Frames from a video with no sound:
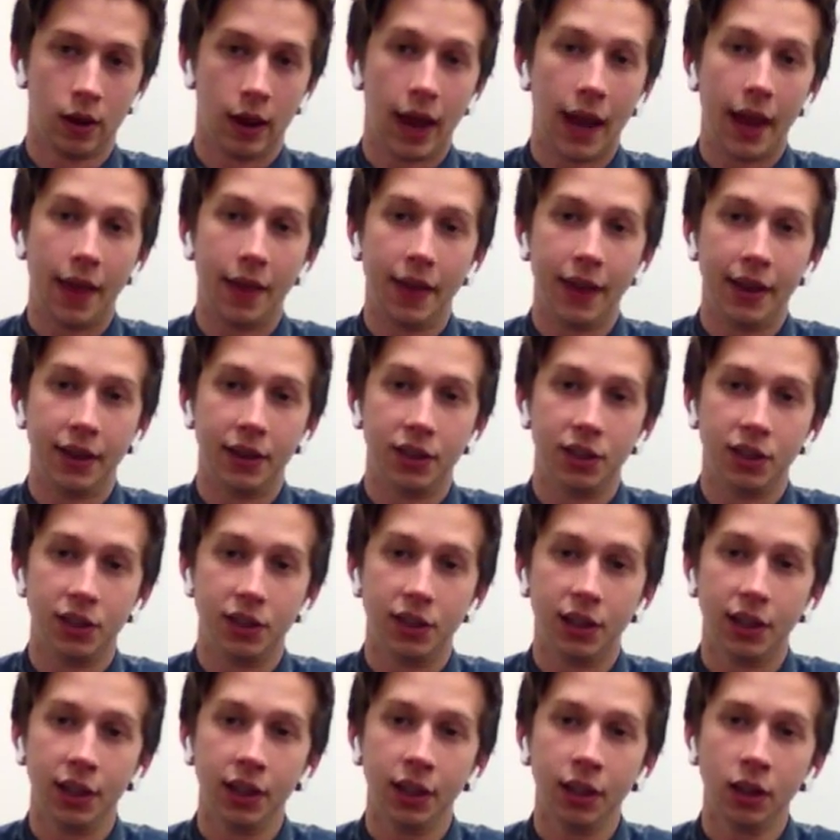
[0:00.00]
And then to
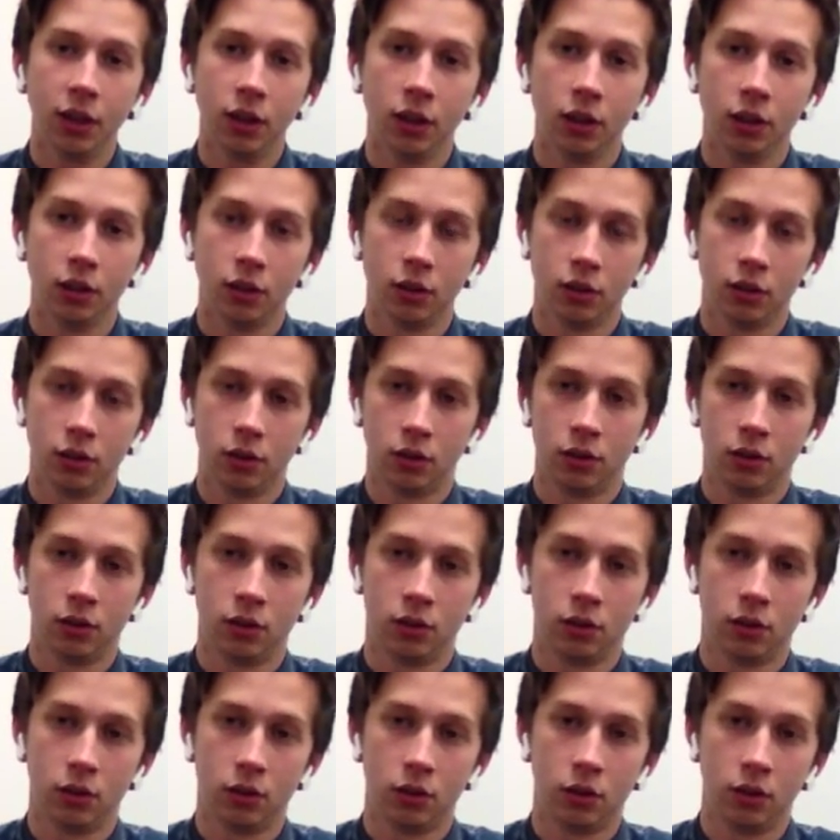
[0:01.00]
D,
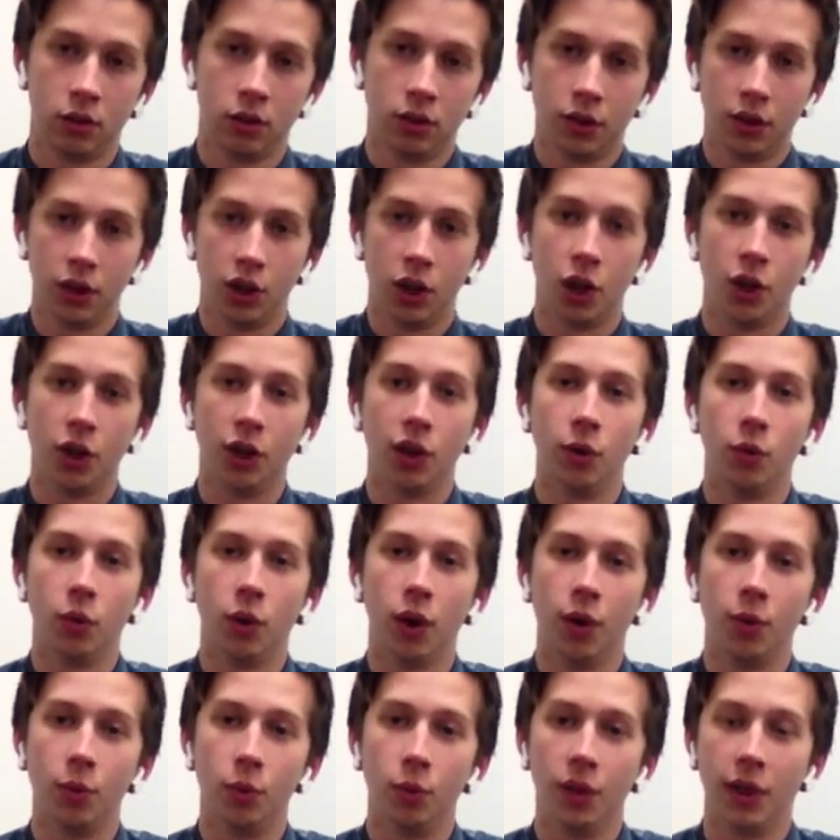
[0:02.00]
the only
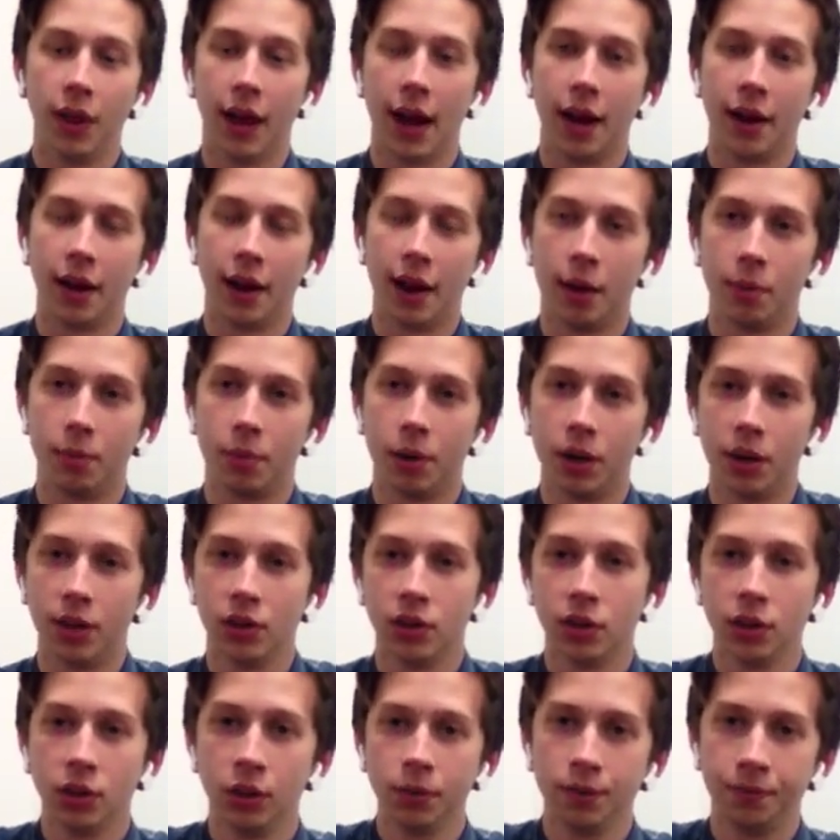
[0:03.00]
one without our buddies
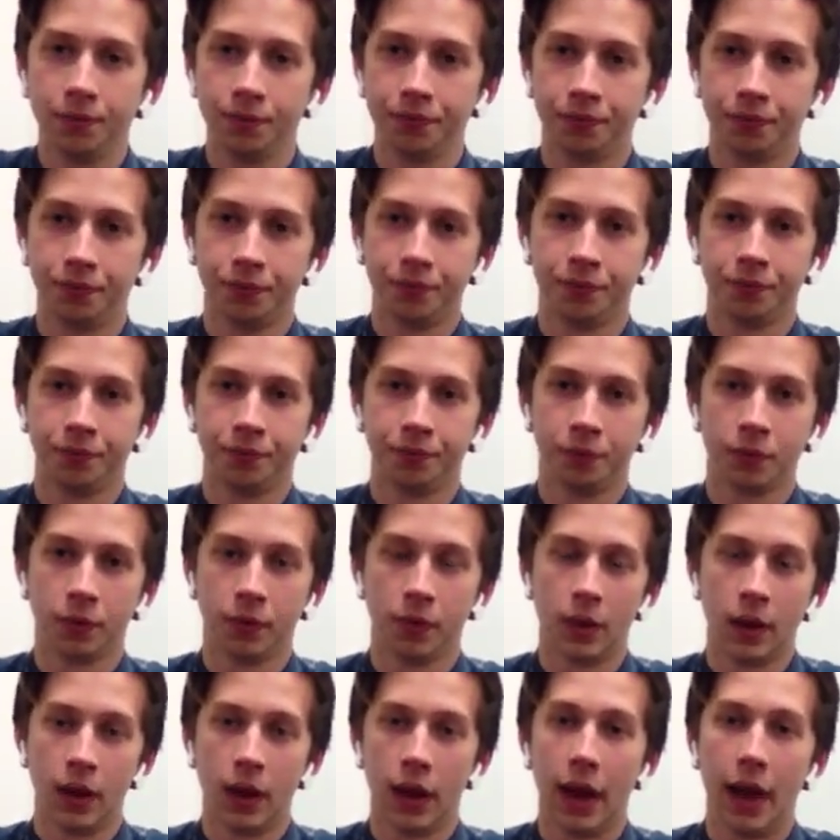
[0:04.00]
on,
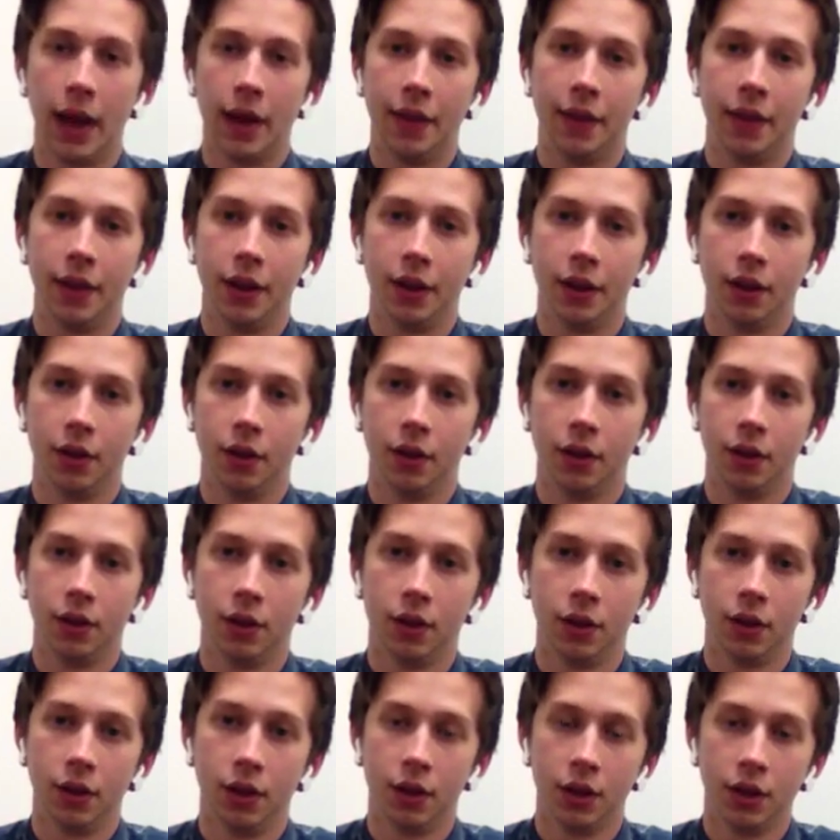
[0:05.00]
and then
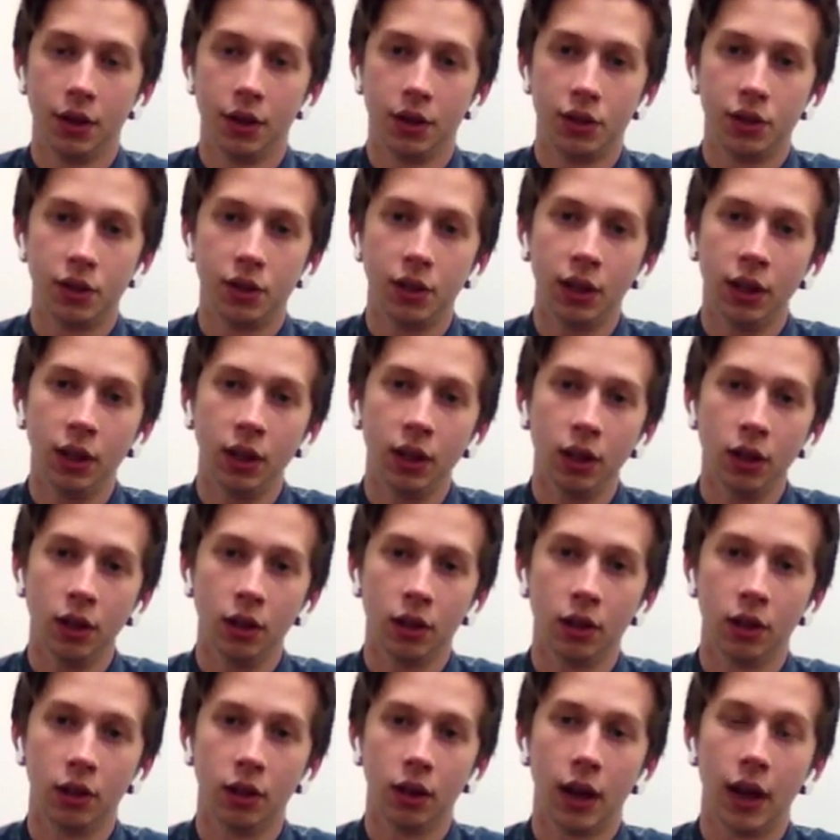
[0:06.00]
C,
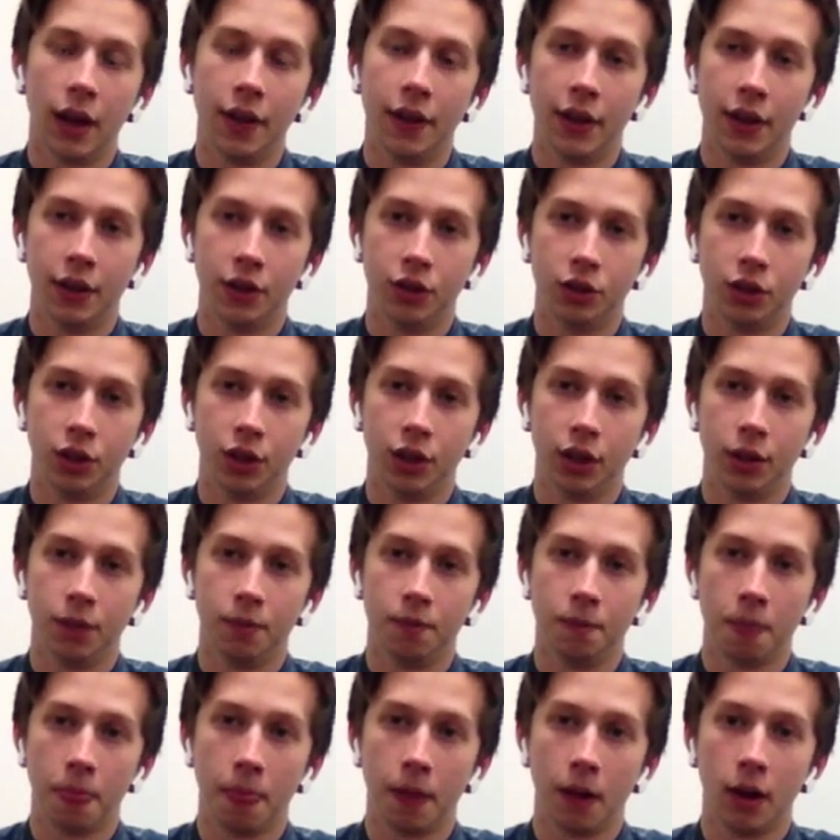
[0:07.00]
and then G.
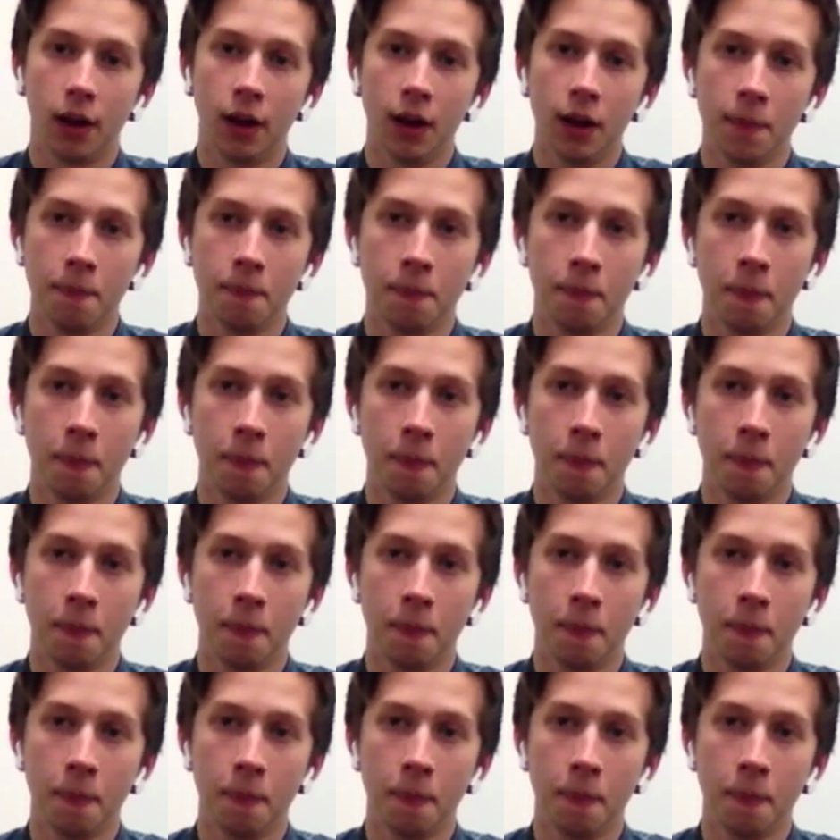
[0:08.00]
Alright?